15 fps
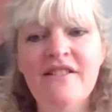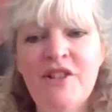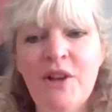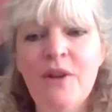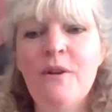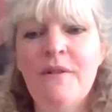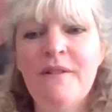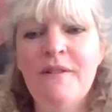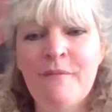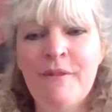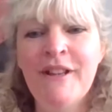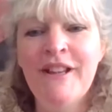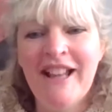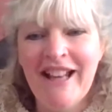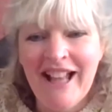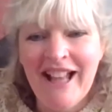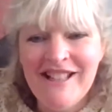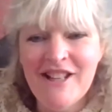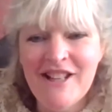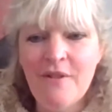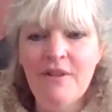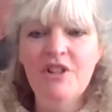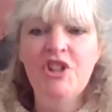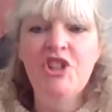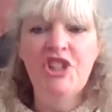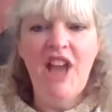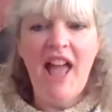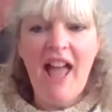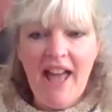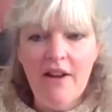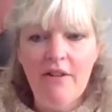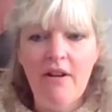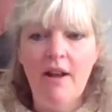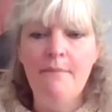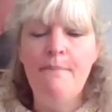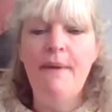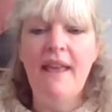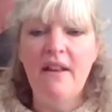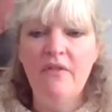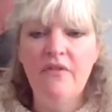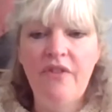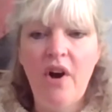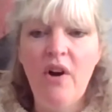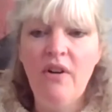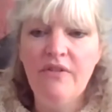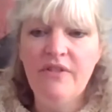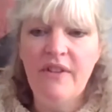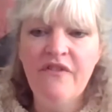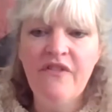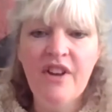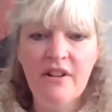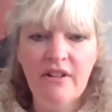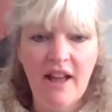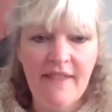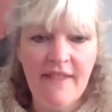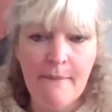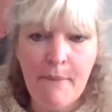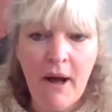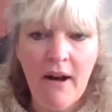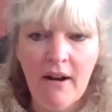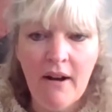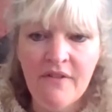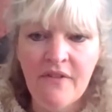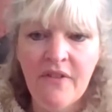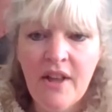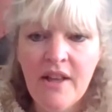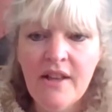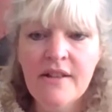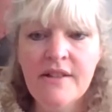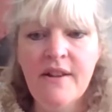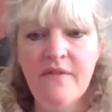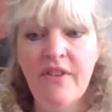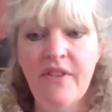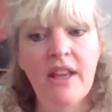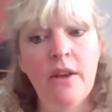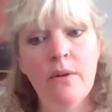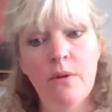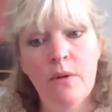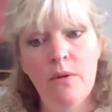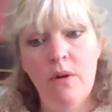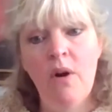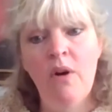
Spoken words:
do and share and be involved and feel like they're part of something you're